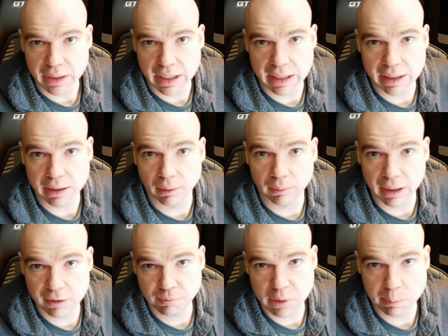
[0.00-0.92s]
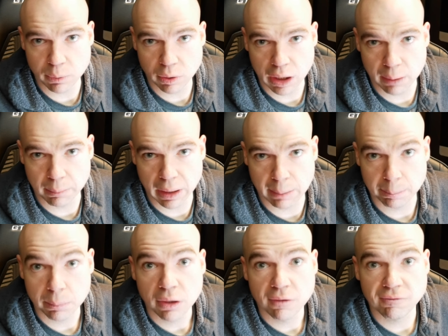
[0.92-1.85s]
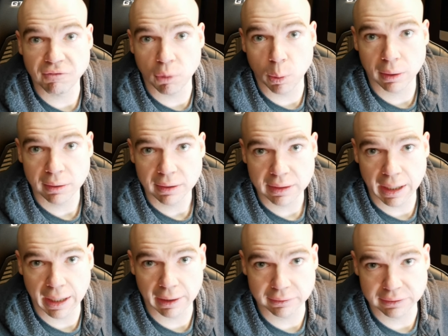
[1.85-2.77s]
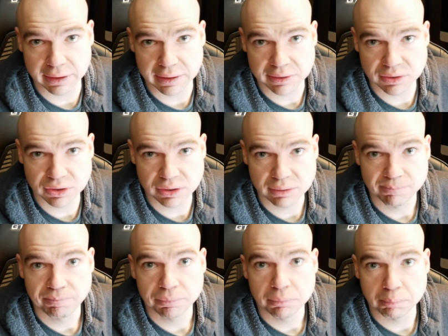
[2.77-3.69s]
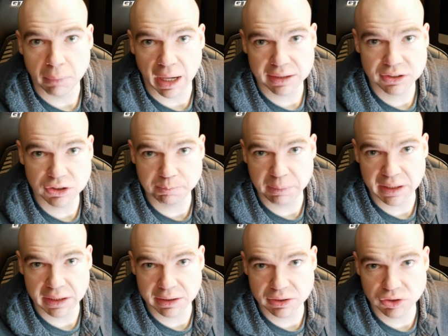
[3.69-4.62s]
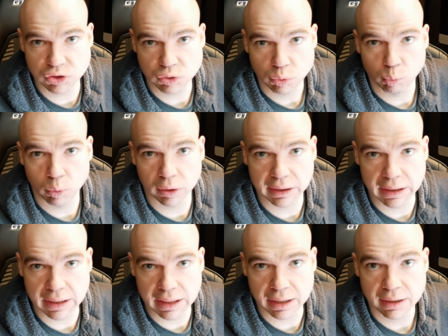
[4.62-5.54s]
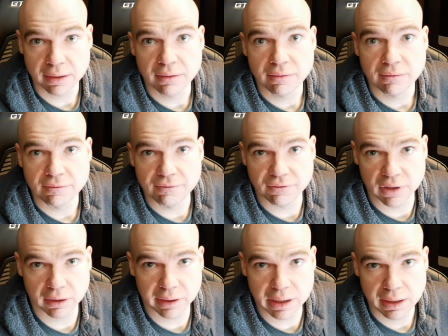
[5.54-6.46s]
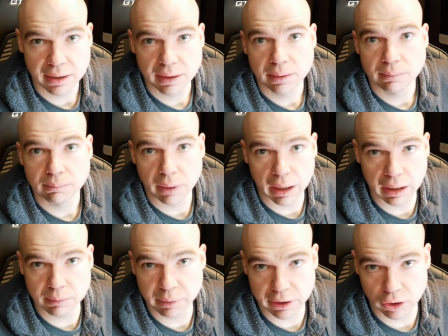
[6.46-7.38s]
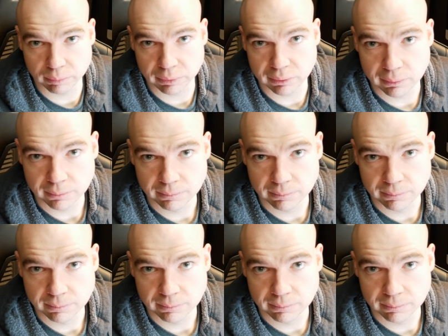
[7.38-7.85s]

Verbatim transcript: and a lot of people come up for the holidays. My speeds were getting very unbearable.